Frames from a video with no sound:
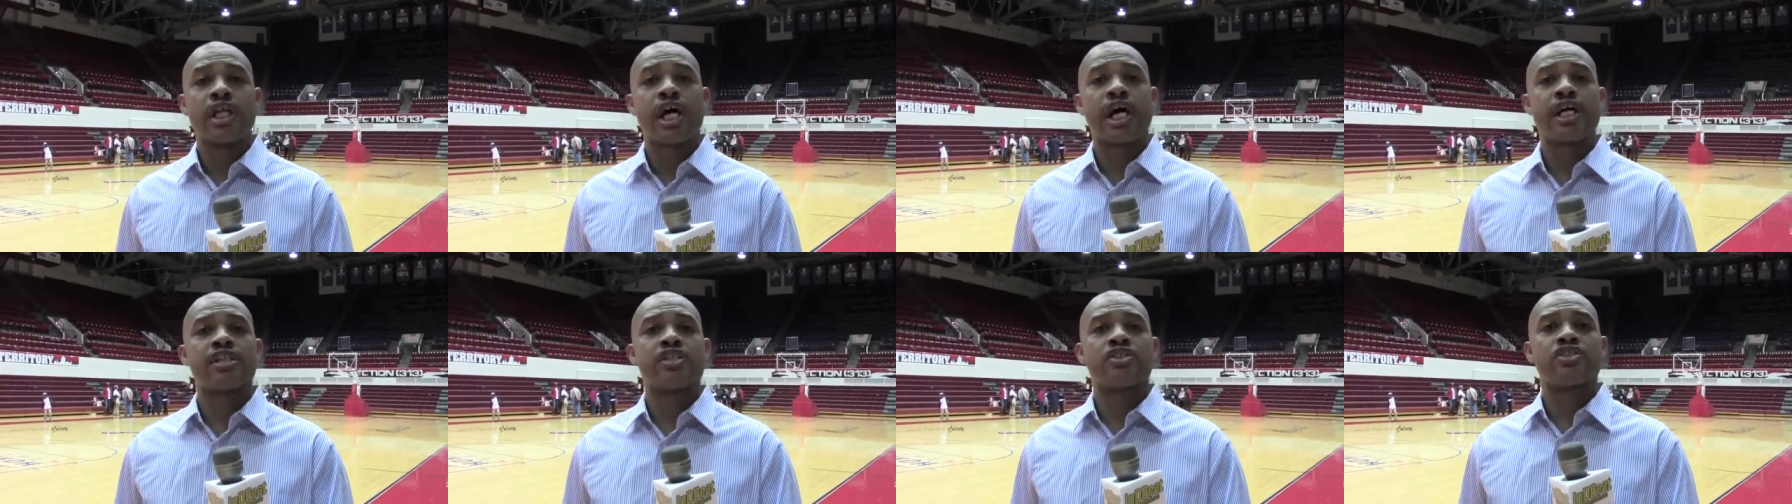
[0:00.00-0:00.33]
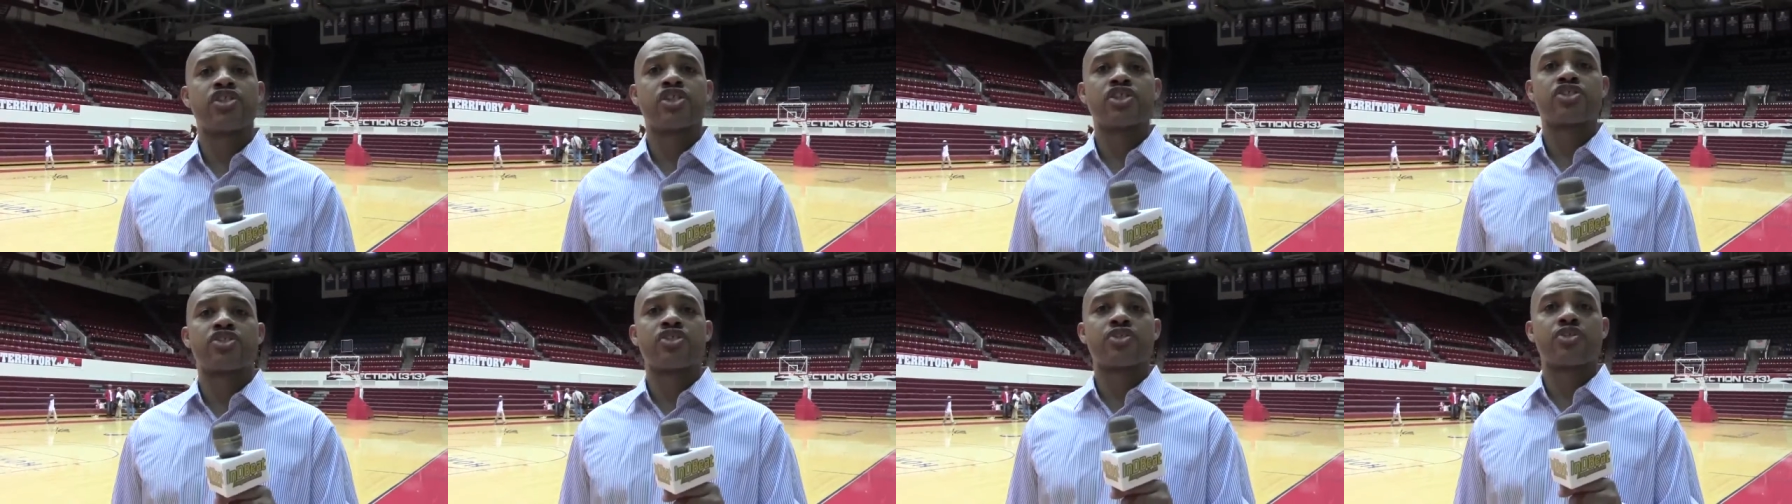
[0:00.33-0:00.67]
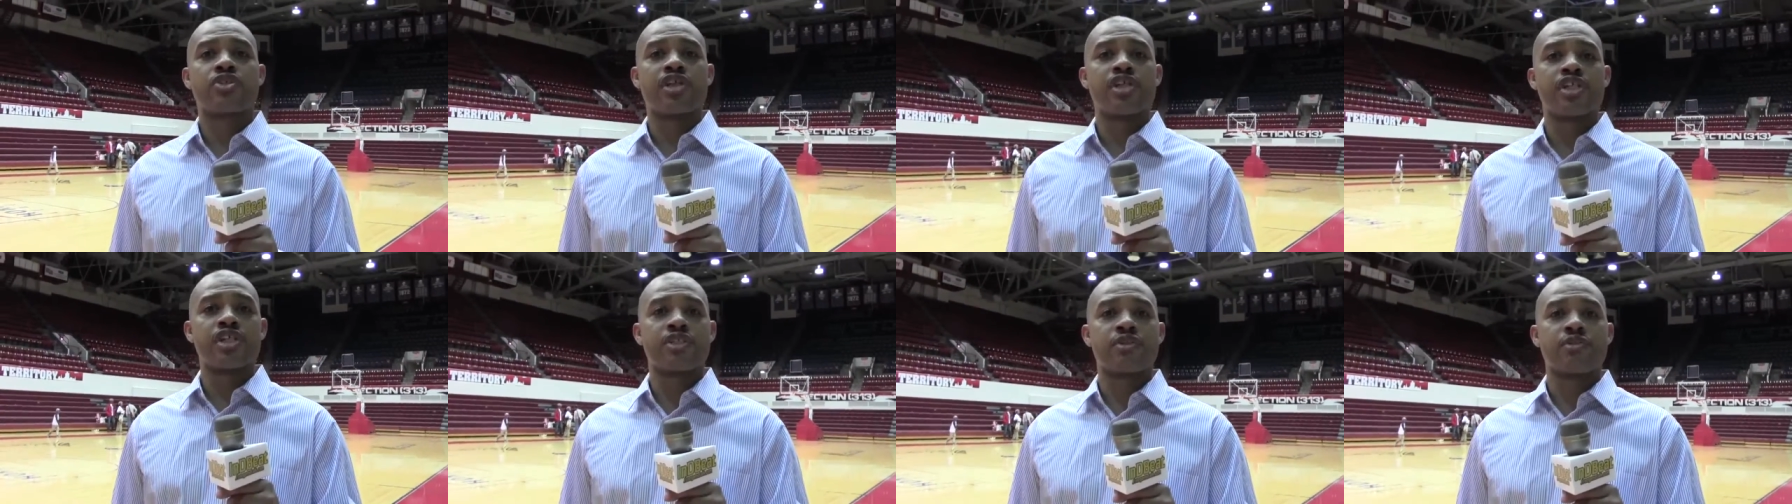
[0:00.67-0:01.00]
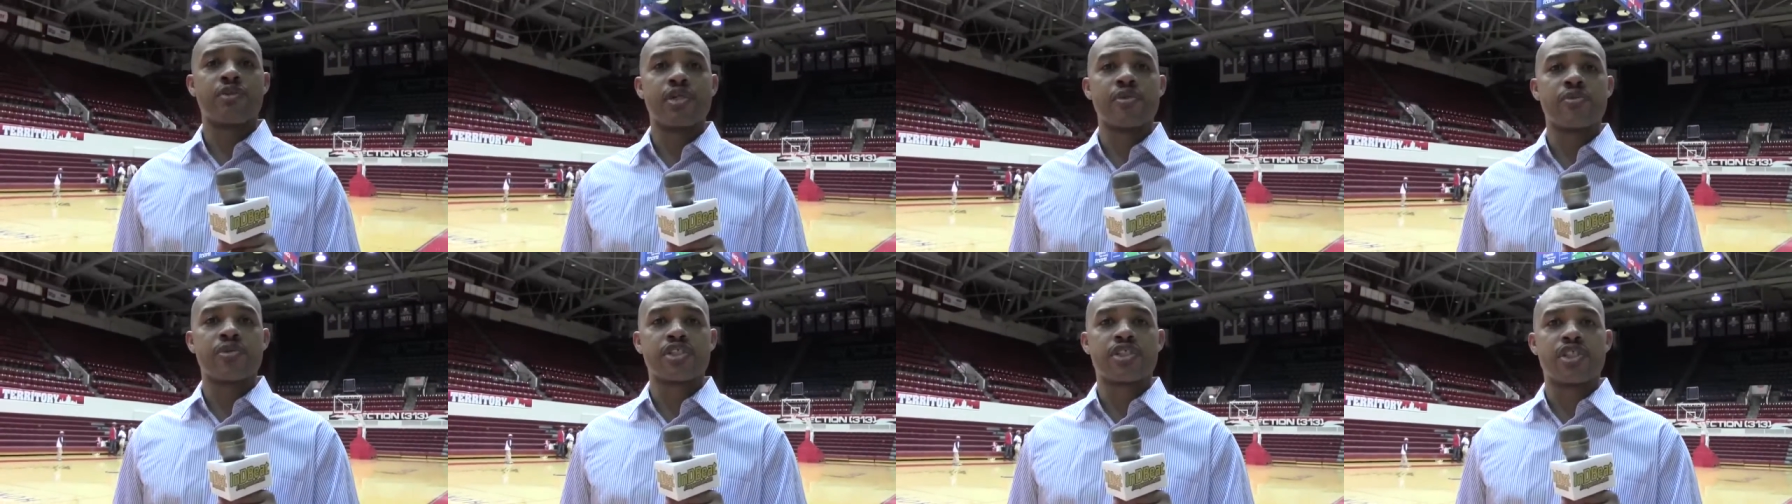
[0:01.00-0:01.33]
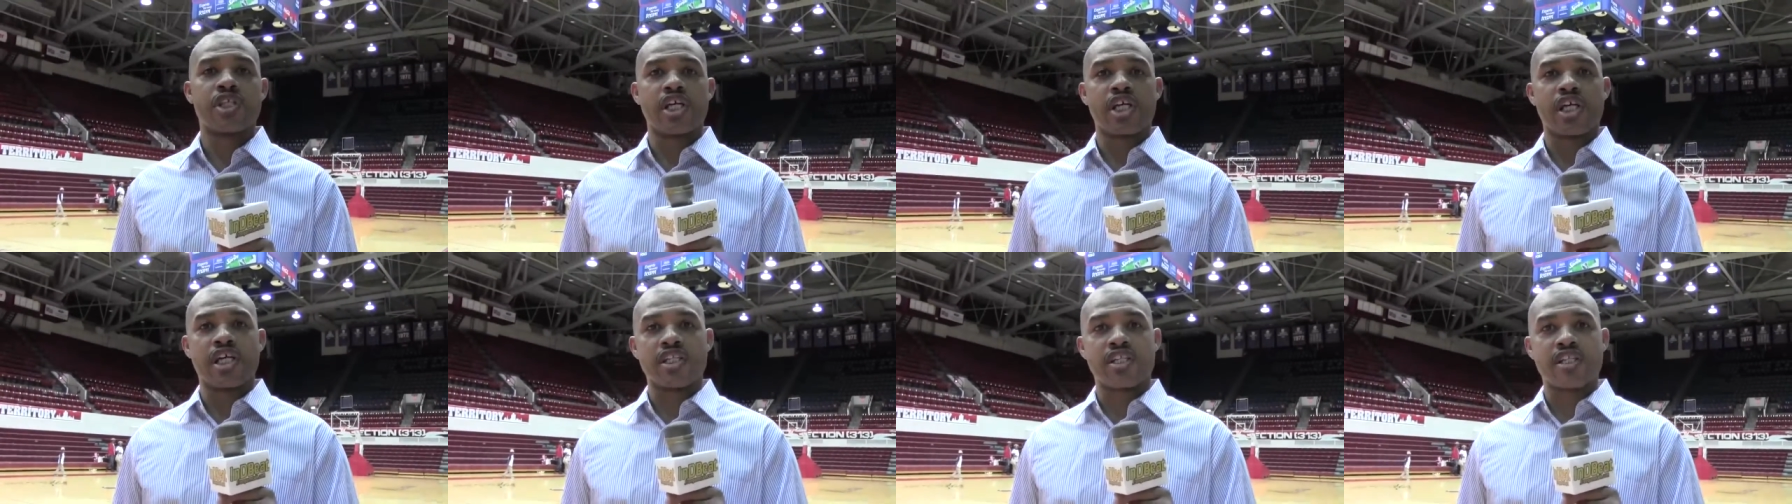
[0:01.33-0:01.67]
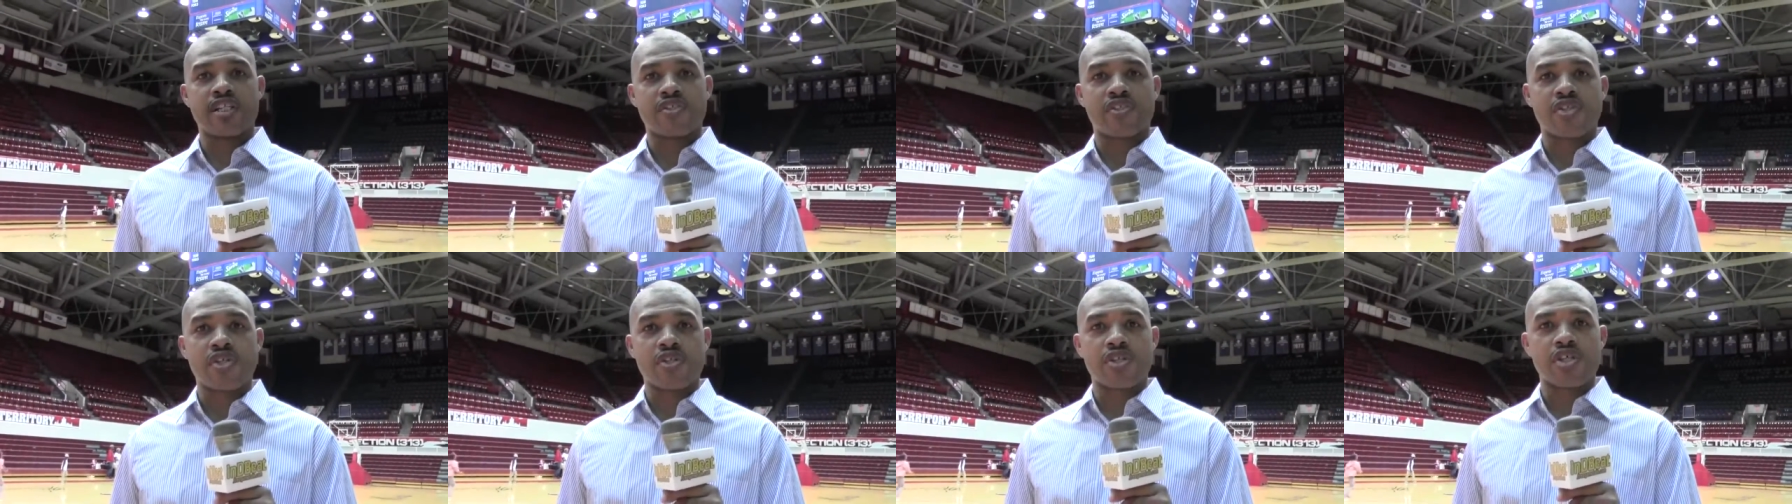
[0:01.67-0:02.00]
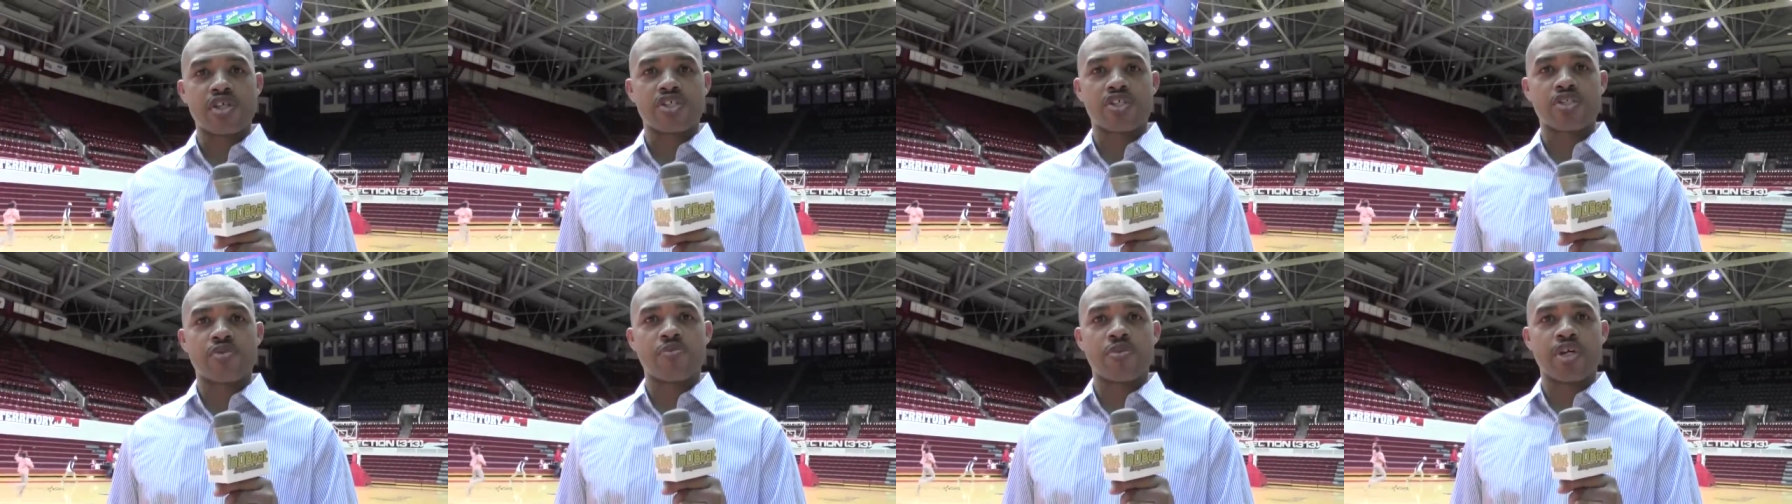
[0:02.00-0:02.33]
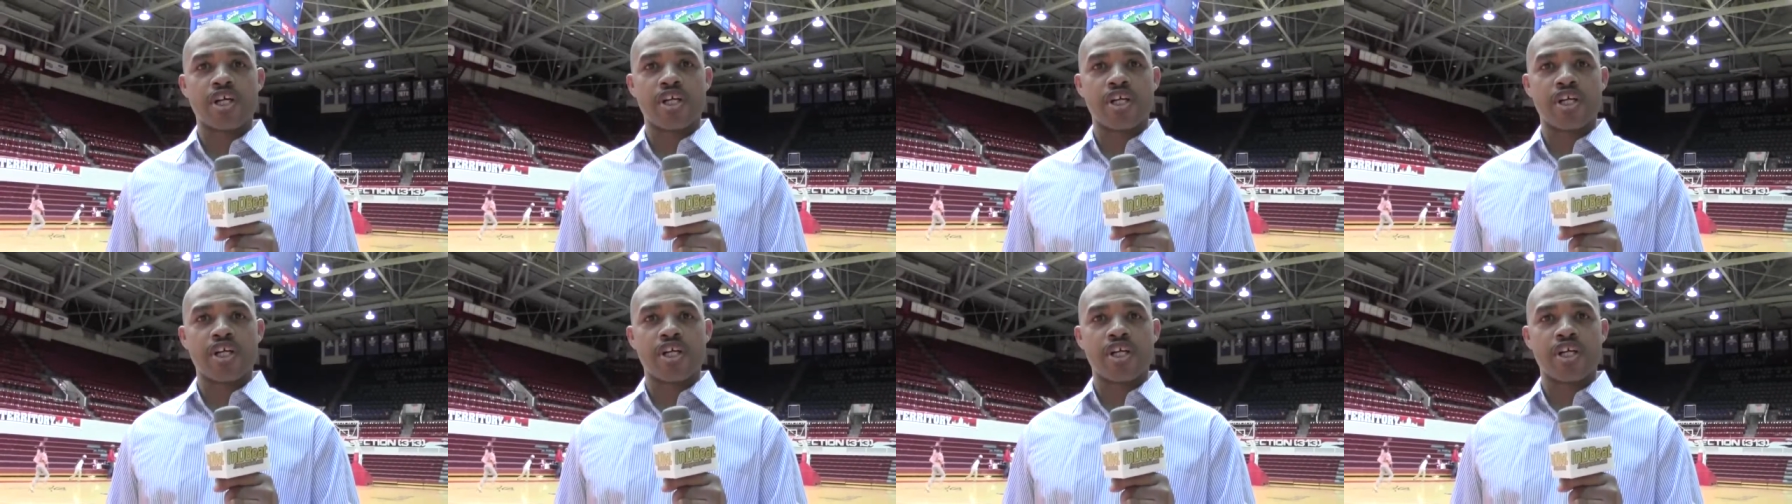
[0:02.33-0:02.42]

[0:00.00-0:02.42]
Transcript: 96 to 33 was the ending to this